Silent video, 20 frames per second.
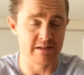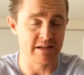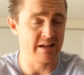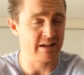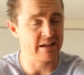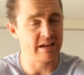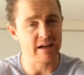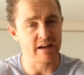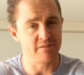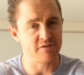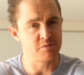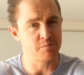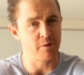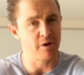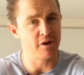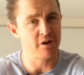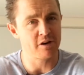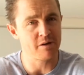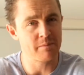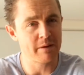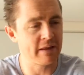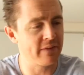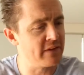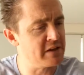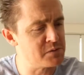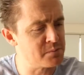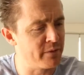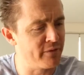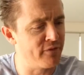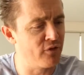And again, I've spoken about
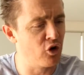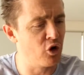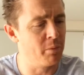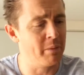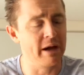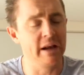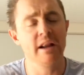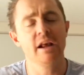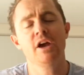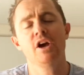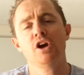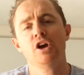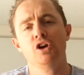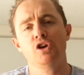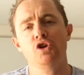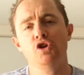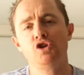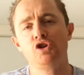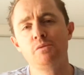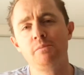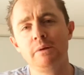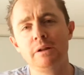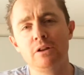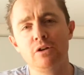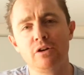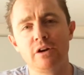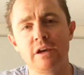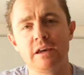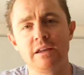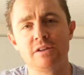this before, but you should be
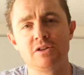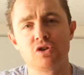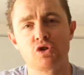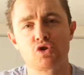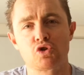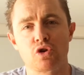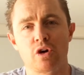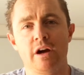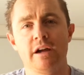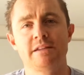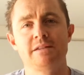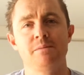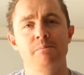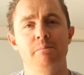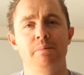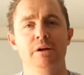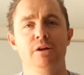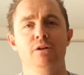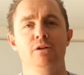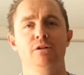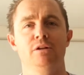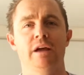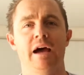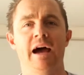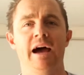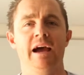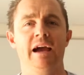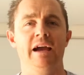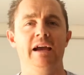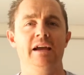looking to try to build
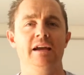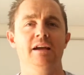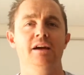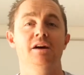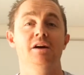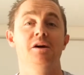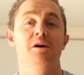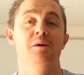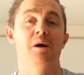a